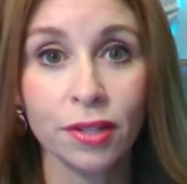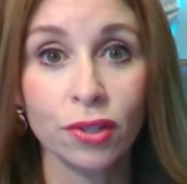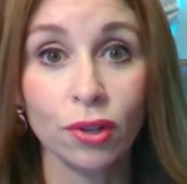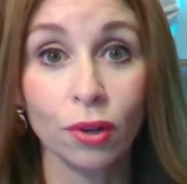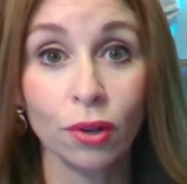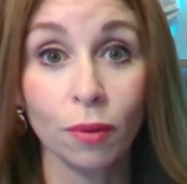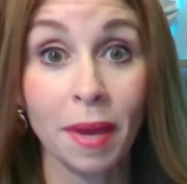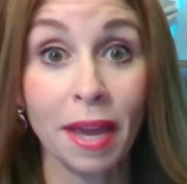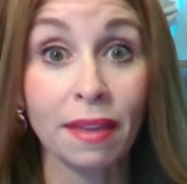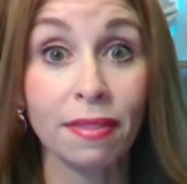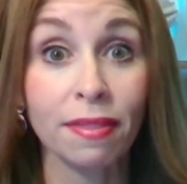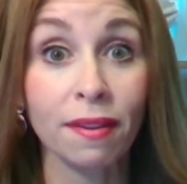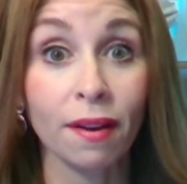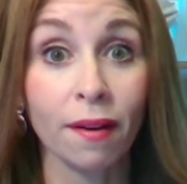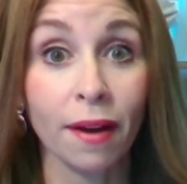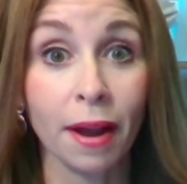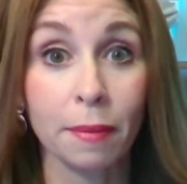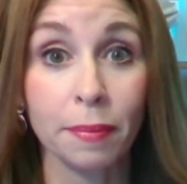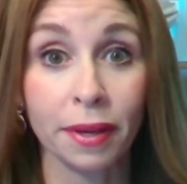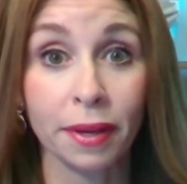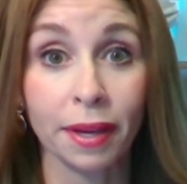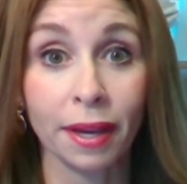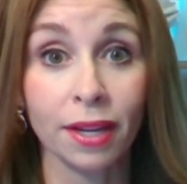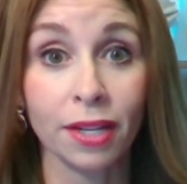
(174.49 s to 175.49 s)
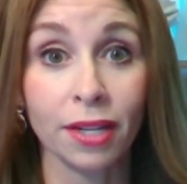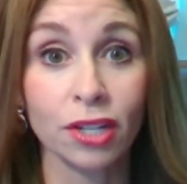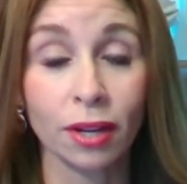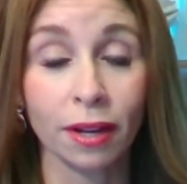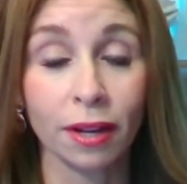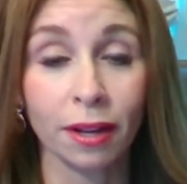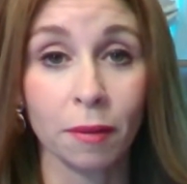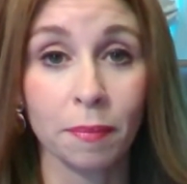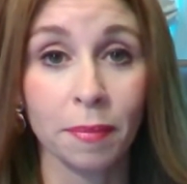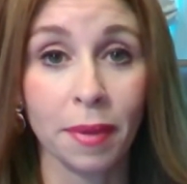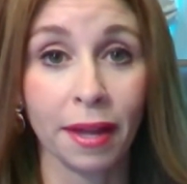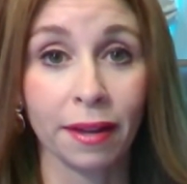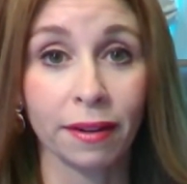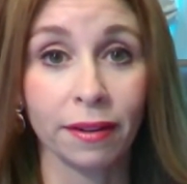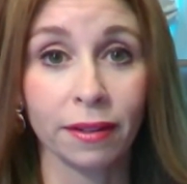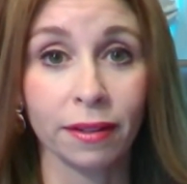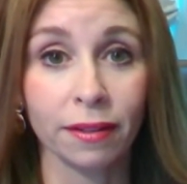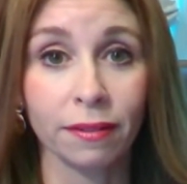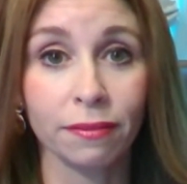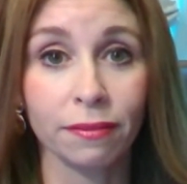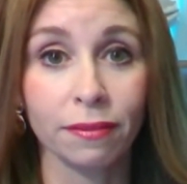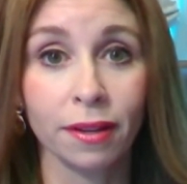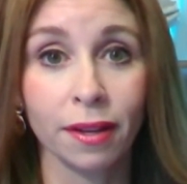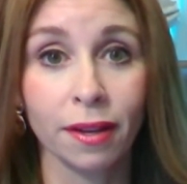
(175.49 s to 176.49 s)
to make their application
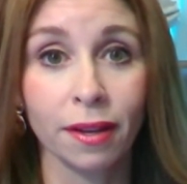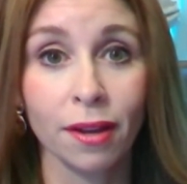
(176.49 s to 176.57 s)
competitive.